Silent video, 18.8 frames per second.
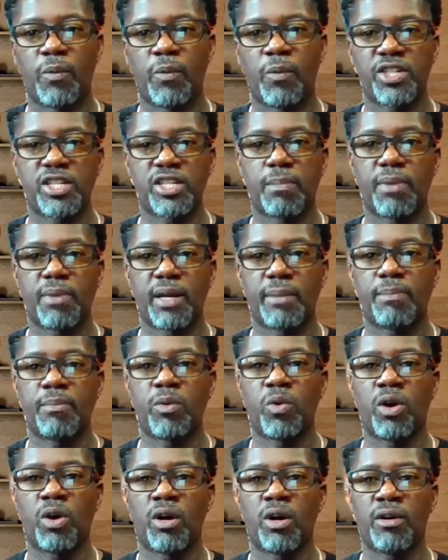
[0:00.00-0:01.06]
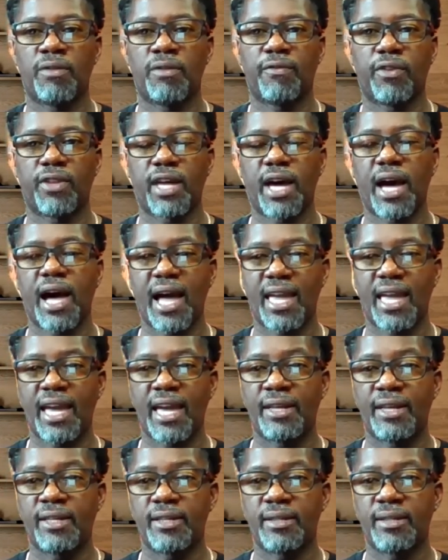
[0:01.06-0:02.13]
which is a bit more for the
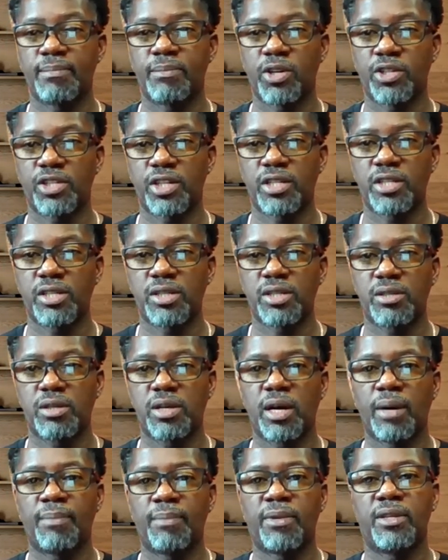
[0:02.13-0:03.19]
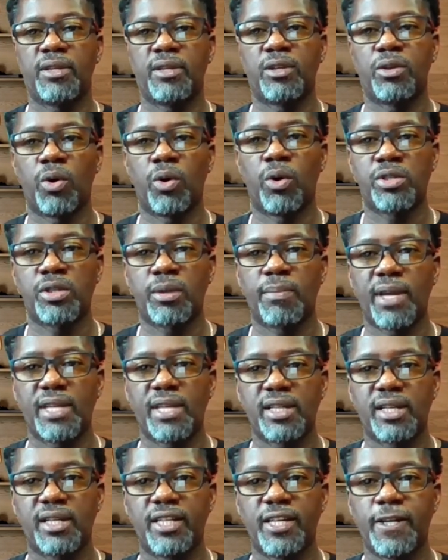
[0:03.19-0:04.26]
high-end merchants. Those are
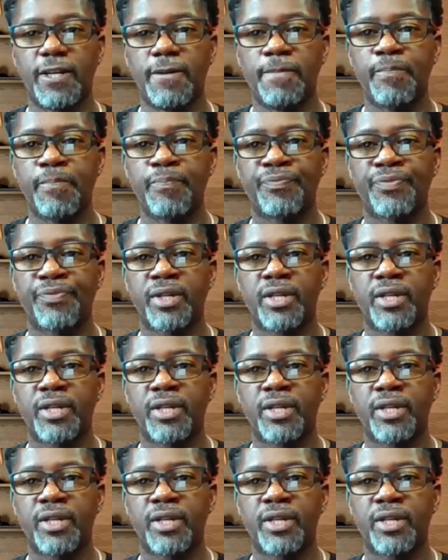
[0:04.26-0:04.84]
basically